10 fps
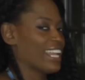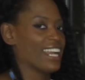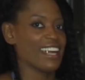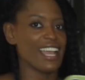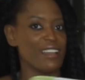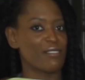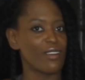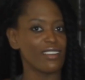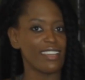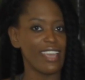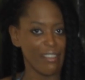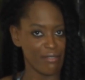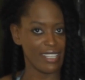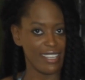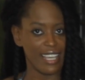here, I have got
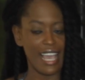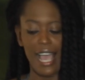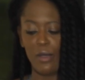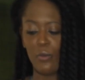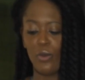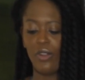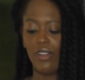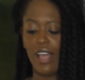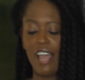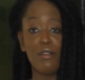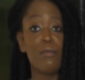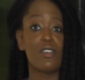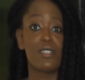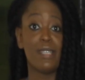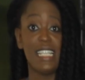everything I will ever
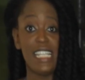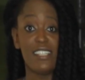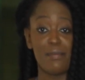possibly need to